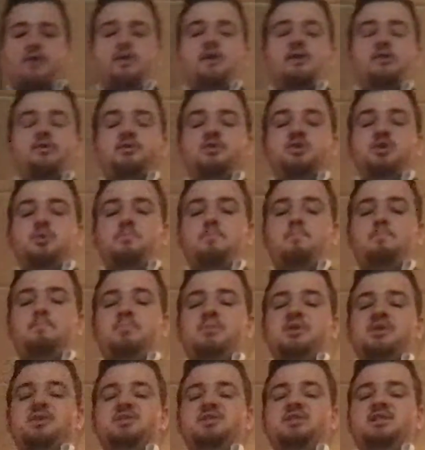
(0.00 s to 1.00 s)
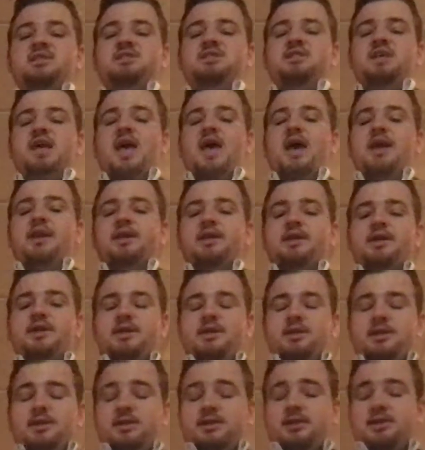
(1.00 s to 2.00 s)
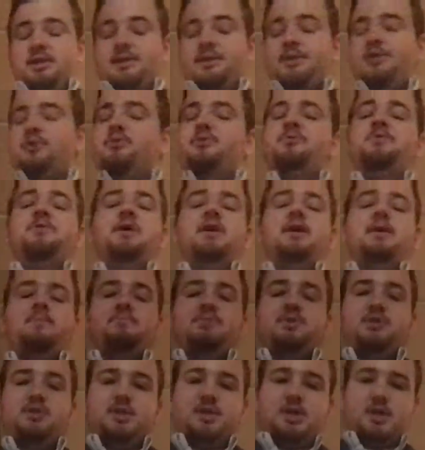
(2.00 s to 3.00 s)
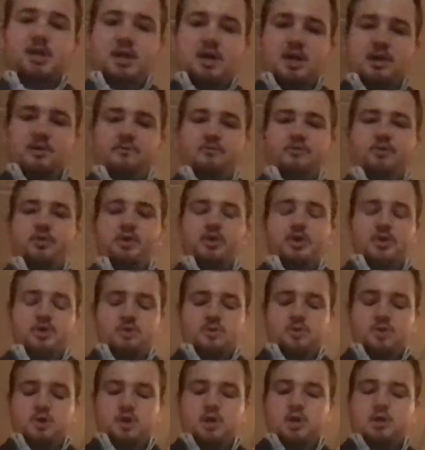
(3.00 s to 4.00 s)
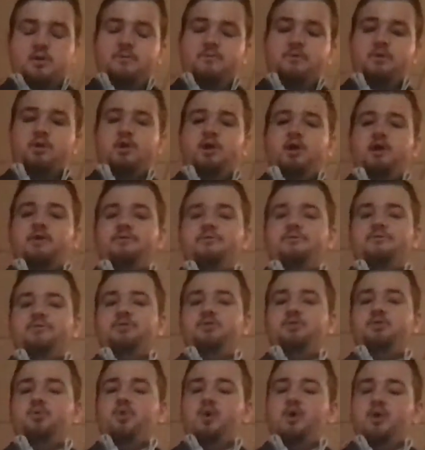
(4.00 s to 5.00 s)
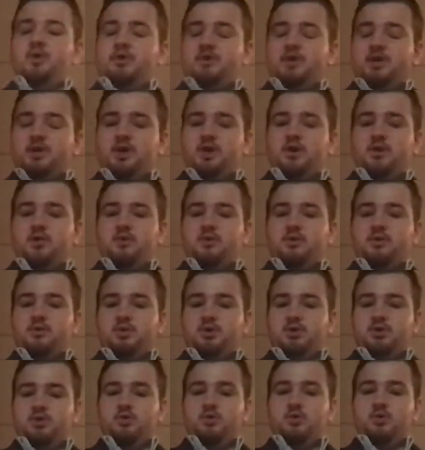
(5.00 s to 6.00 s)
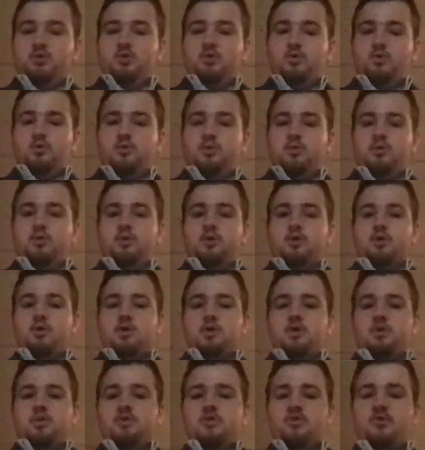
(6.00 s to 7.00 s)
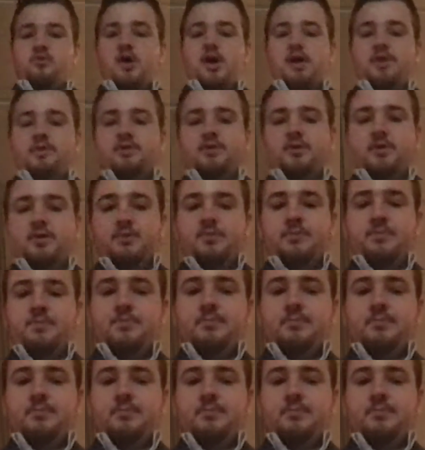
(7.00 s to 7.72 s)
here are some business etiquette little tips for you for if you were to go to Toronto.